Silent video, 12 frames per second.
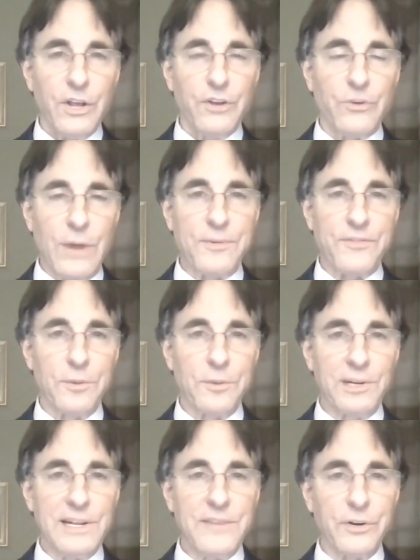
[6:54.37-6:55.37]
So I'm a firm
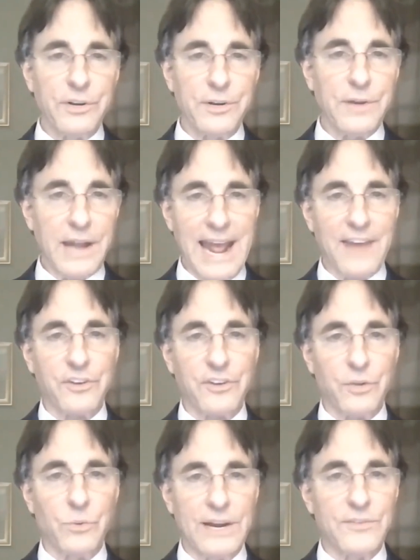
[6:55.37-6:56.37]
believer in
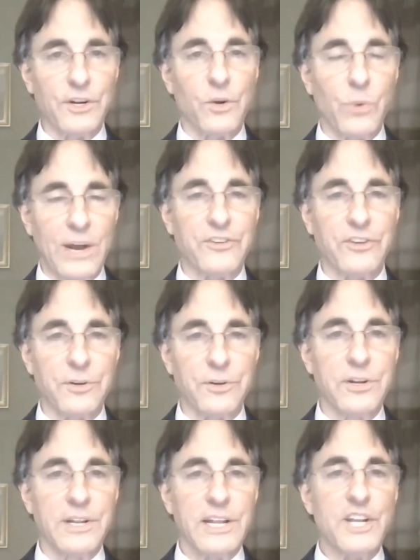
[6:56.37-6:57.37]
asking whatever
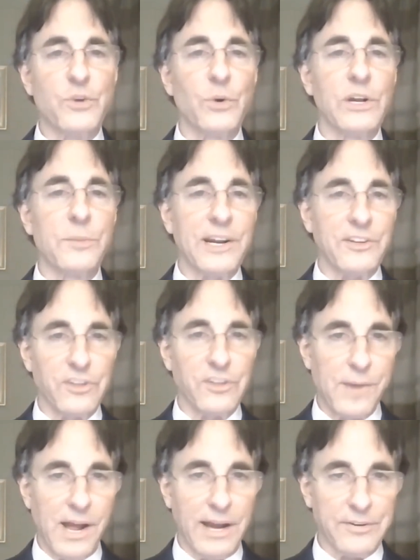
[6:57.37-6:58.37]
question equilibrates the
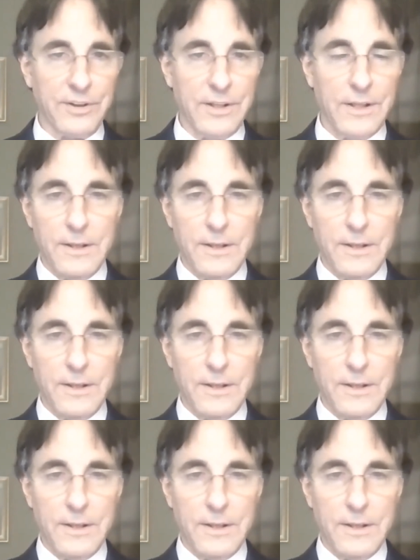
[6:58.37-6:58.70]
mind